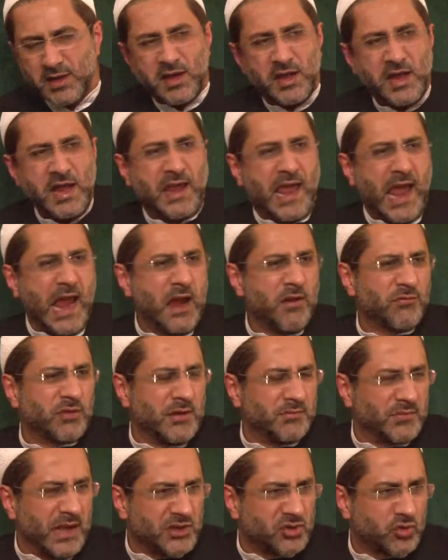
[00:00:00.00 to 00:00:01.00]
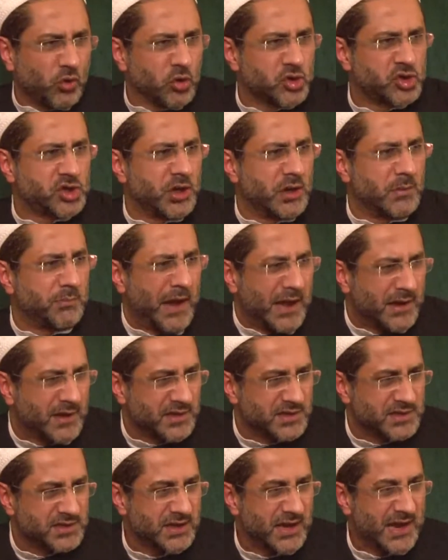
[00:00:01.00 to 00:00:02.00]
He gave them that social
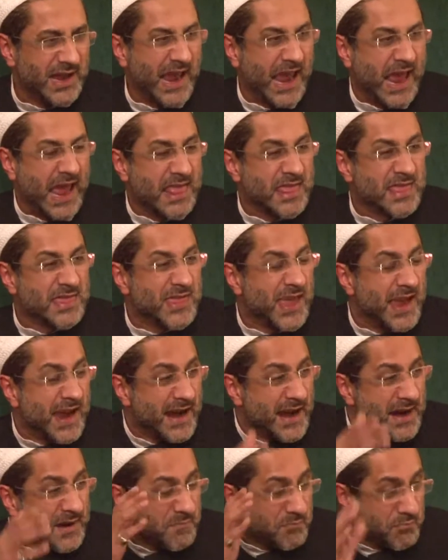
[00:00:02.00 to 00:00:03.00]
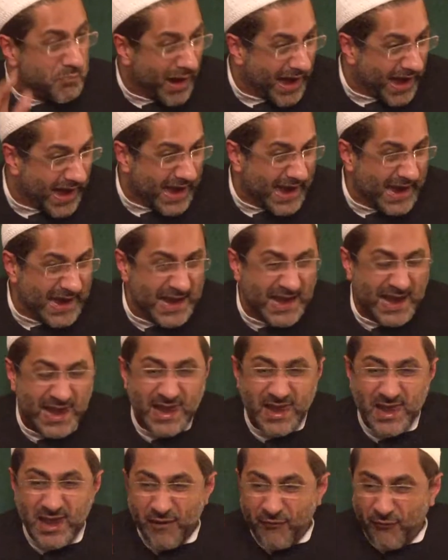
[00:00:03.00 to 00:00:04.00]
balance and thereby
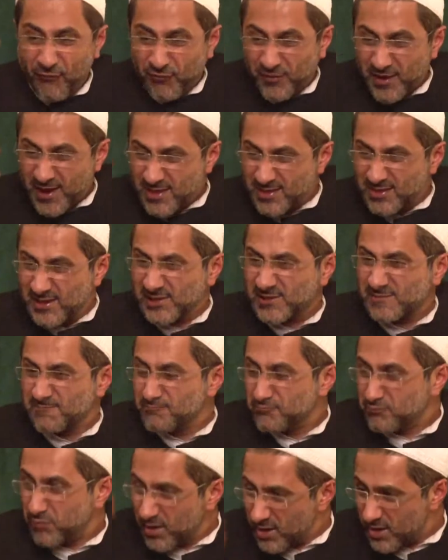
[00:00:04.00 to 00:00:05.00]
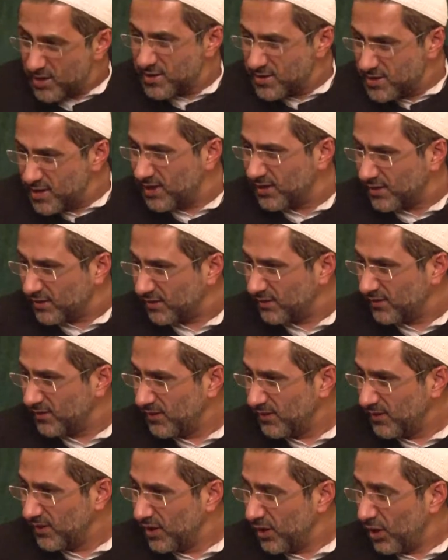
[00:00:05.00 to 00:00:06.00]
lifted this burden
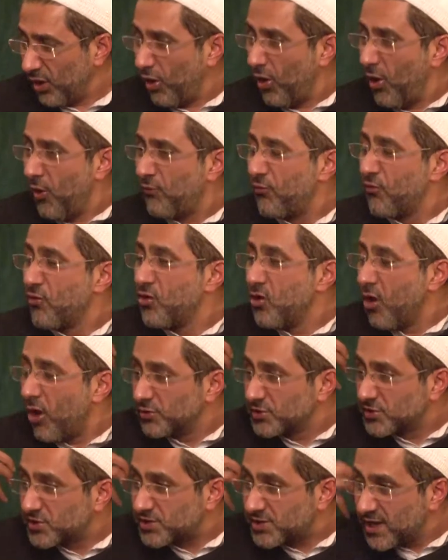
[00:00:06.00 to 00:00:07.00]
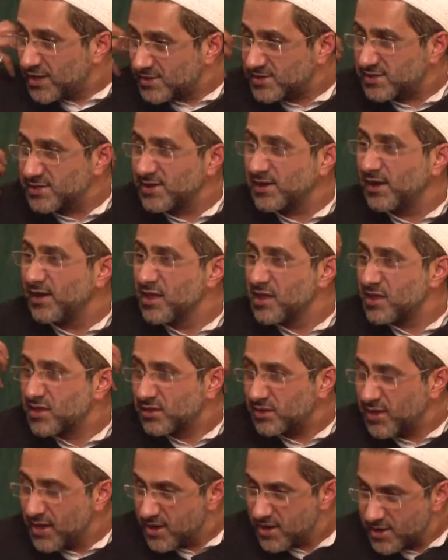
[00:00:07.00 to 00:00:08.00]
of nonsensical
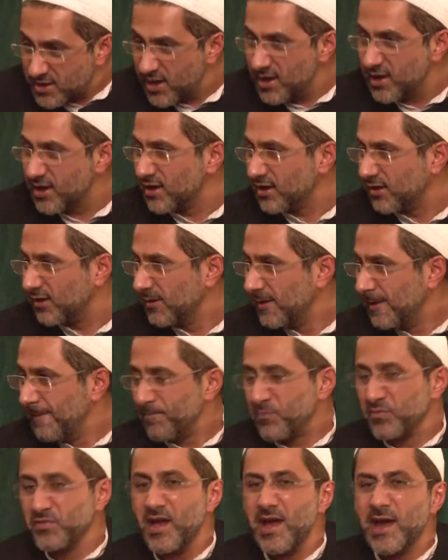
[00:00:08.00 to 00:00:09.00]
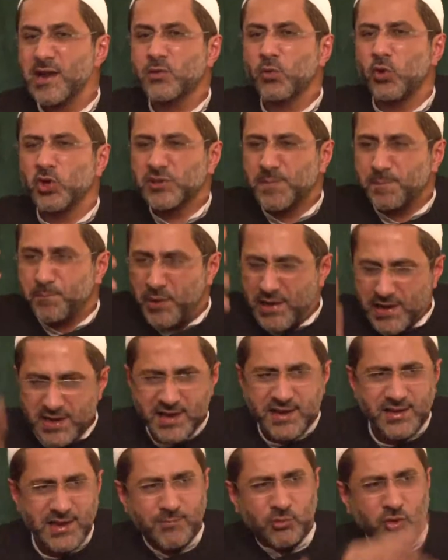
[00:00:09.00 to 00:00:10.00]
thinking that was
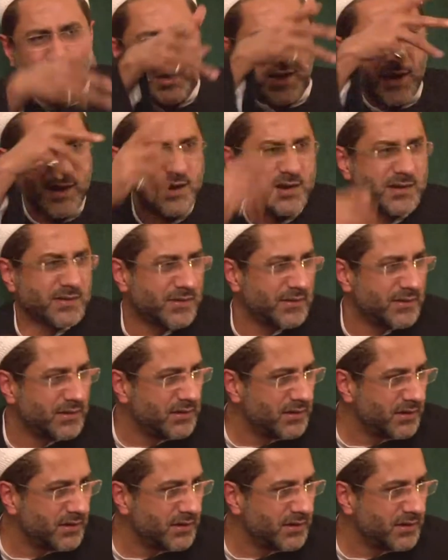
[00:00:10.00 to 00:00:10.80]
pinning them to the earth